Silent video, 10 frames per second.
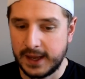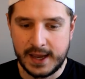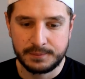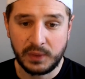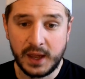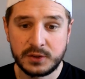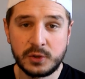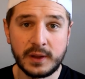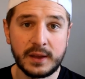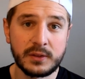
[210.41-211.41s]
And I
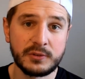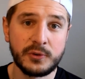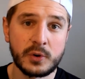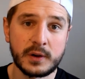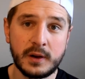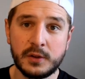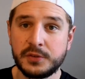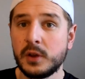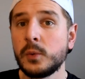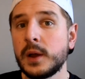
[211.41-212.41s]
do like that Ford
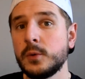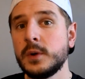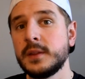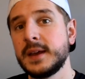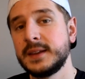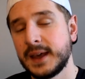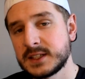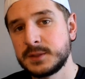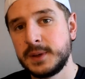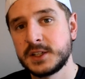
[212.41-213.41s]
also went with a
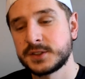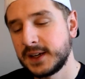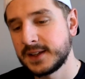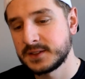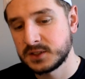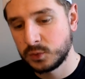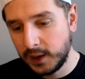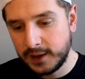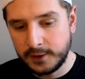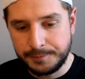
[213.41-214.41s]
10-speed trans as
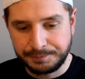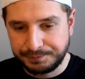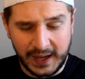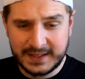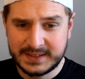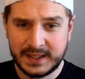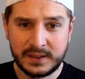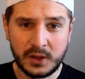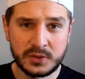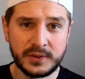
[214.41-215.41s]
well. I see
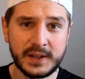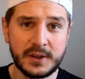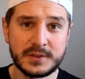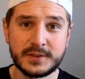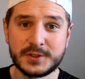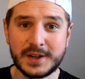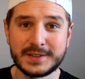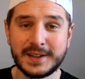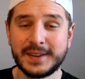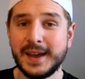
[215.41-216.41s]
those videos of
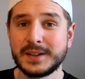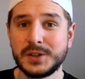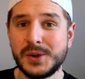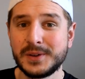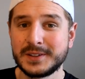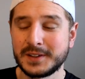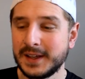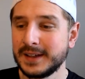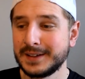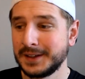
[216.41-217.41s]
trucks like that tuned and
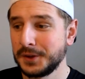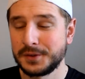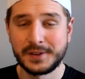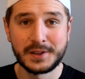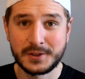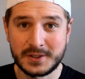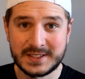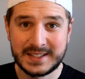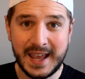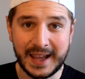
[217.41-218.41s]
deleted, and those things are
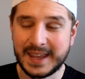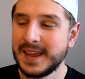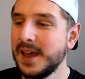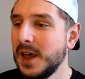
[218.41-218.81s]
sick.